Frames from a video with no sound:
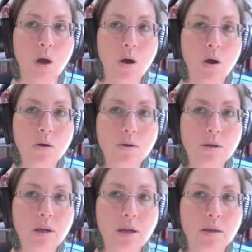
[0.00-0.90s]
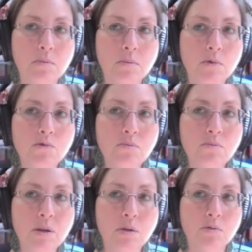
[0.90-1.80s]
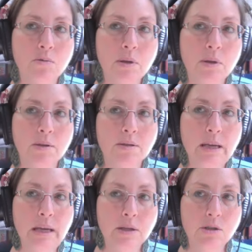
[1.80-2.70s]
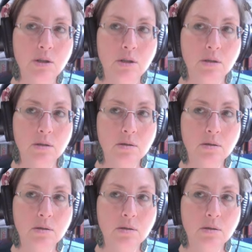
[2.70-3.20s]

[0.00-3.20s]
Art and movement through meditation.